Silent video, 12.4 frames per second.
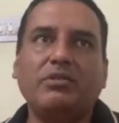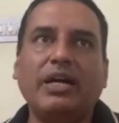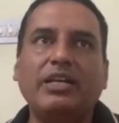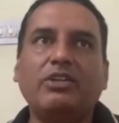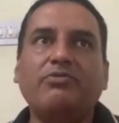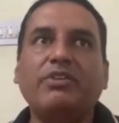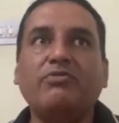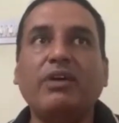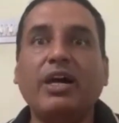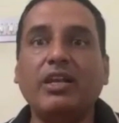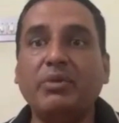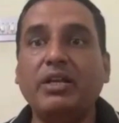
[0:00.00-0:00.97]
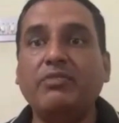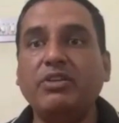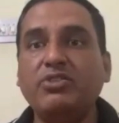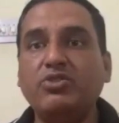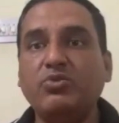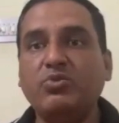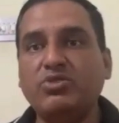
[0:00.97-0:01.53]
kind of environment
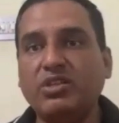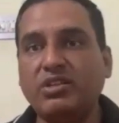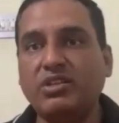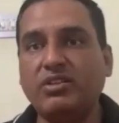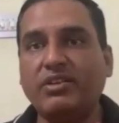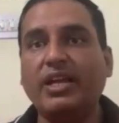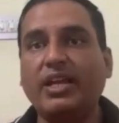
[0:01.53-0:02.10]
which you generate